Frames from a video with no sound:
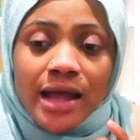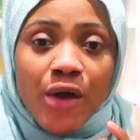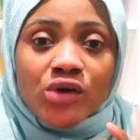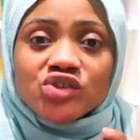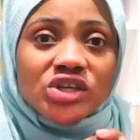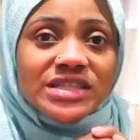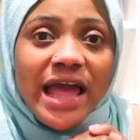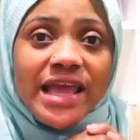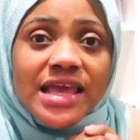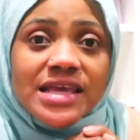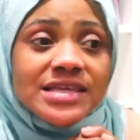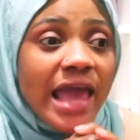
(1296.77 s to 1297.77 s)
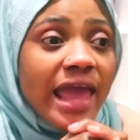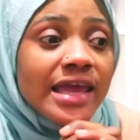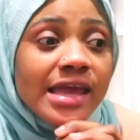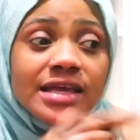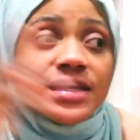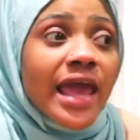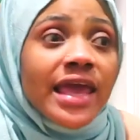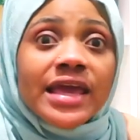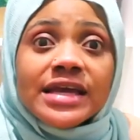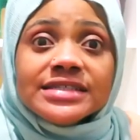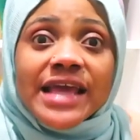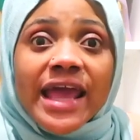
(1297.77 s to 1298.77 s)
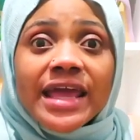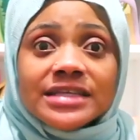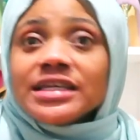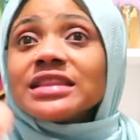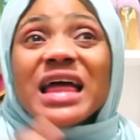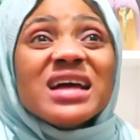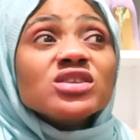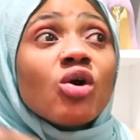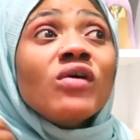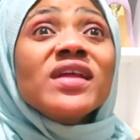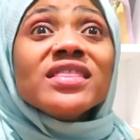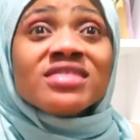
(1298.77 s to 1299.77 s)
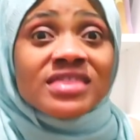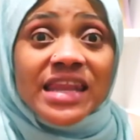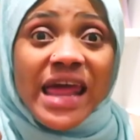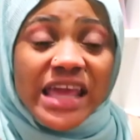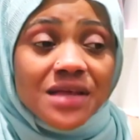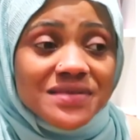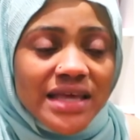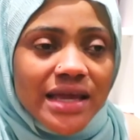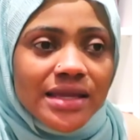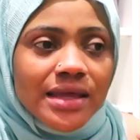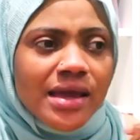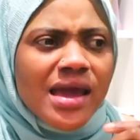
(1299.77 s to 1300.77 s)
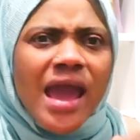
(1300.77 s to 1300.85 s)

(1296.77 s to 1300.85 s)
I was just like, yeah, that's the only thing I keep saying.